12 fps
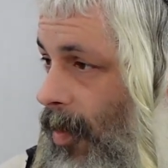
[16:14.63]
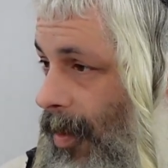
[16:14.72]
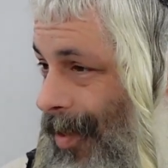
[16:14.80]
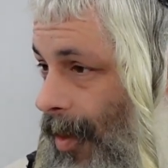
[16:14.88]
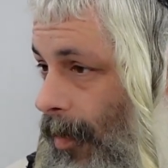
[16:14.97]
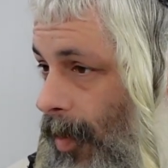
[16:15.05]

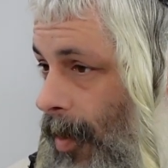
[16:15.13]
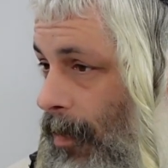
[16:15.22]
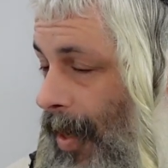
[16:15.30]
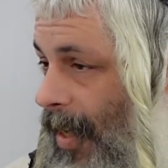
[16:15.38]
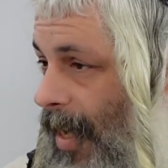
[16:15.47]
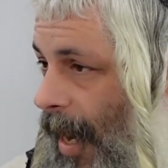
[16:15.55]
the
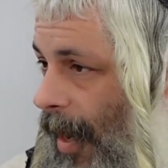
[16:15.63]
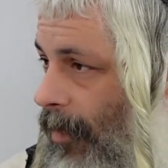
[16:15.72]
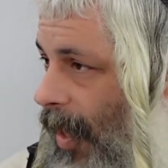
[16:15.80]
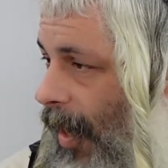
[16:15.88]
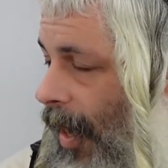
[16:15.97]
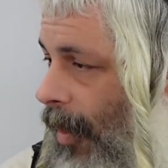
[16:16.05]
pigam
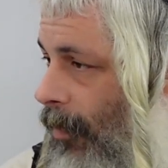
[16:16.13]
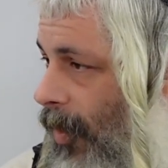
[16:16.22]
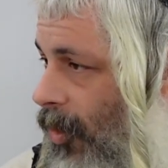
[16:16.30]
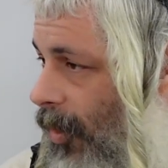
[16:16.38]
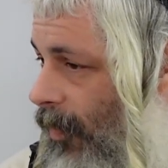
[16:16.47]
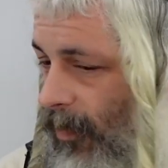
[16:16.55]
that Adam
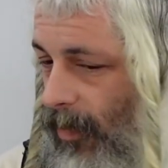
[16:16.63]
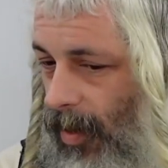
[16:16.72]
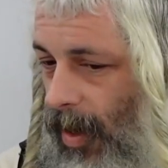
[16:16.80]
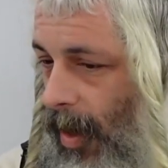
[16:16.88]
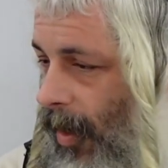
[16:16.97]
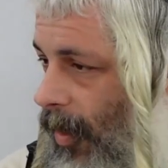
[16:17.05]
achieved
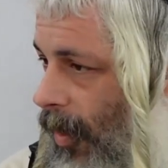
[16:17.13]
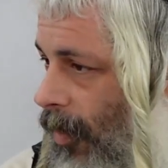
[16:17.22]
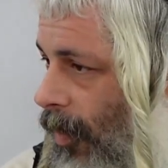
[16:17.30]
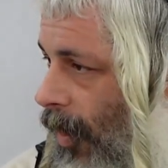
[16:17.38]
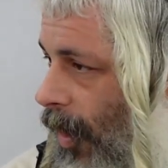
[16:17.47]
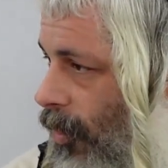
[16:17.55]
in
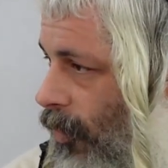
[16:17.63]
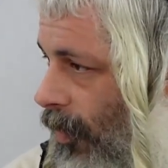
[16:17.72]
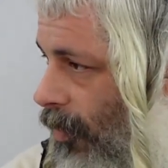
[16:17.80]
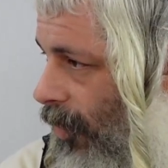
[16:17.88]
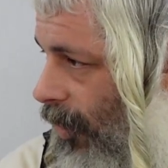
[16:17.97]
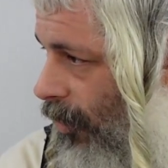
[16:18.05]
the
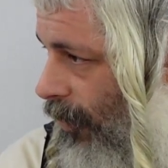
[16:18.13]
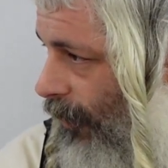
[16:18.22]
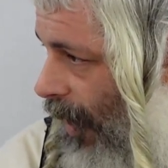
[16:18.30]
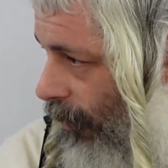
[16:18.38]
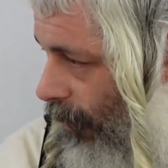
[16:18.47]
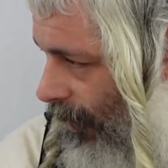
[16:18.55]
130 years
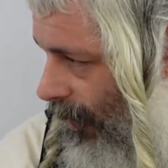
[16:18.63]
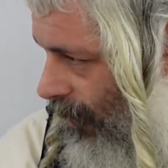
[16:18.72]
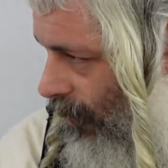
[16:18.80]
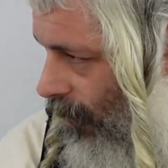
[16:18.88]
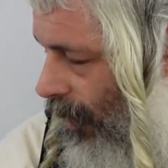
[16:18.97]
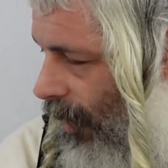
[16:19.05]
following the
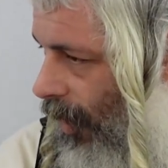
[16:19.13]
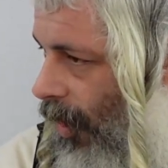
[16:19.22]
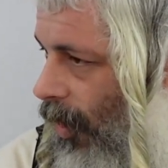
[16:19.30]
story,